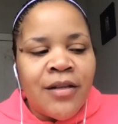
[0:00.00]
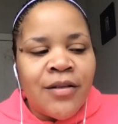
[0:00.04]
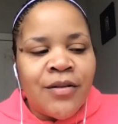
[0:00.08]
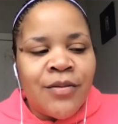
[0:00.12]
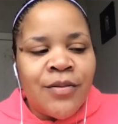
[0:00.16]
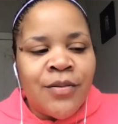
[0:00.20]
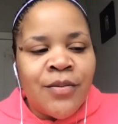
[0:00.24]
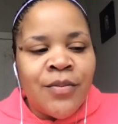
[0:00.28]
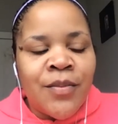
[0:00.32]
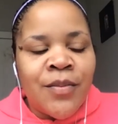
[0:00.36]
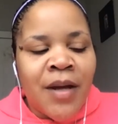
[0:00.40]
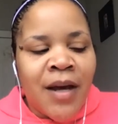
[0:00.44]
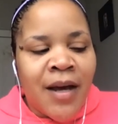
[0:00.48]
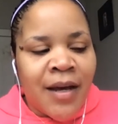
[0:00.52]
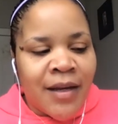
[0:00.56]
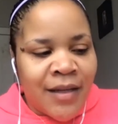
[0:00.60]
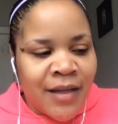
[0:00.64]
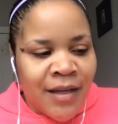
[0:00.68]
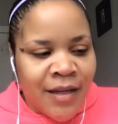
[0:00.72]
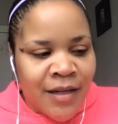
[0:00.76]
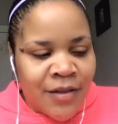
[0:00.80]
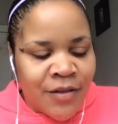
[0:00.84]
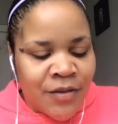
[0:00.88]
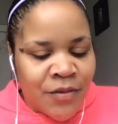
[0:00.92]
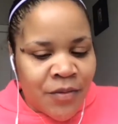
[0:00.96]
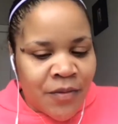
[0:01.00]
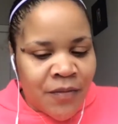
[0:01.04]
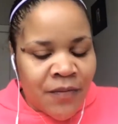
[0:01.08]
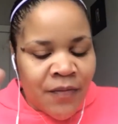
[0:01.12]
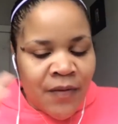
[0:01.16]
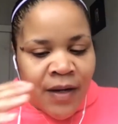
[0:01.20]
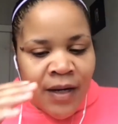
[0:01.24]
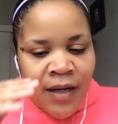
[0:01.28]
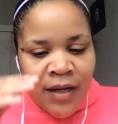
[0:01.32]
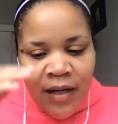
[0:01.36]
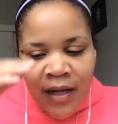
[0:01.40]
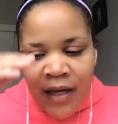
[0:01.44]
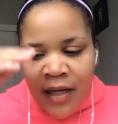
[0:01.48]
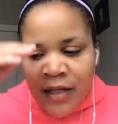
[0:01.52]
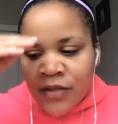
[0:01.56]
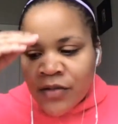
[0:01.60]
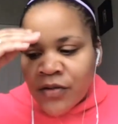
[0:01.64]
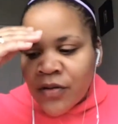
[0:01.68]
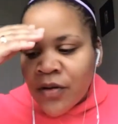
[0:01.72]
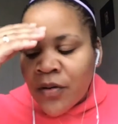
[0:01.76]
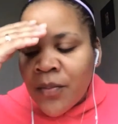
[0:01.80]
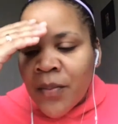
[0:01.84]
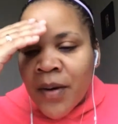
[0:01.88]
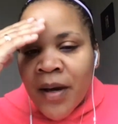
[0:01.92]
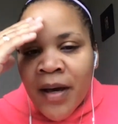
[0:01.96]
Do not get into a fight. And
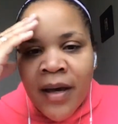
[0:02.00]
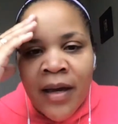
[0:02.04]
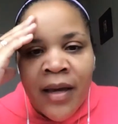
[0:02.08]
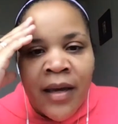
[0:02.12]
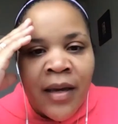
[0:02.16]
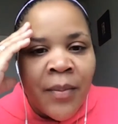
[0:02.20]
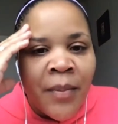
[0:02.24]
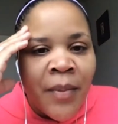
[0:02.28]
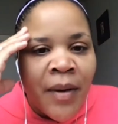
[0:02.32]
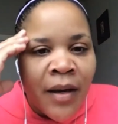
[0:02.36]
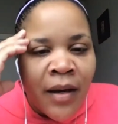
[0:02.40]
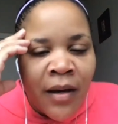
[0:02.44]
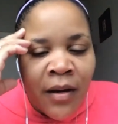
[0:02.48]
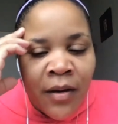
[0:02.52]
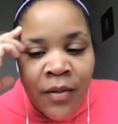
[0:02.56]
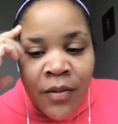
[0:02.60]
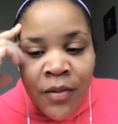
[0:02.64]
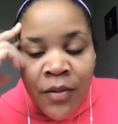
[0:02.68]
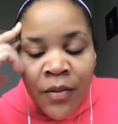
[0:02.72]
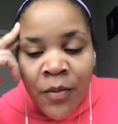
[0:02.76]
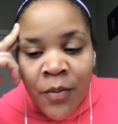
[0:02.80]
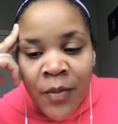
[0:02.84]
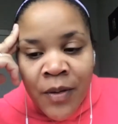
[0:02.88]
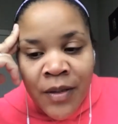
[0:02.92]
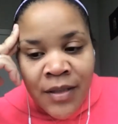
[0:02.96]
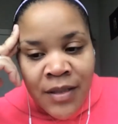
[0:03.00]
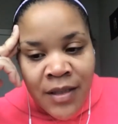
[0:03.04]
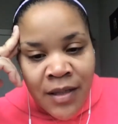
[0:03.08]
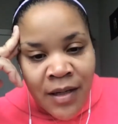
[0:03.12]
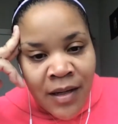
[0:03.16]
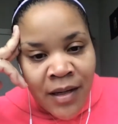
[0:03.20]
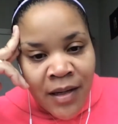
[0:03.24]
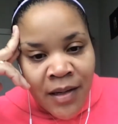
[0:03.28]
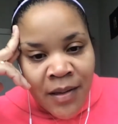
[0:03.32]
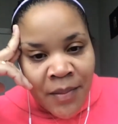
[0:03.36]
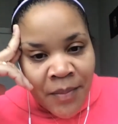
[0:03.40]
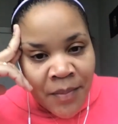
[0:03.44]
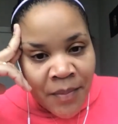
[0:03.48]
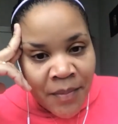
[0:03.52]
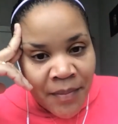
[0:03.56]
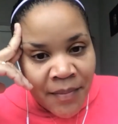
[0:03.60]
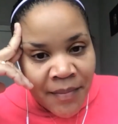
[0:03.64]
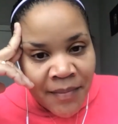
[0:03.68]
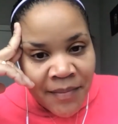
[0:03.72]
so my my uncle one time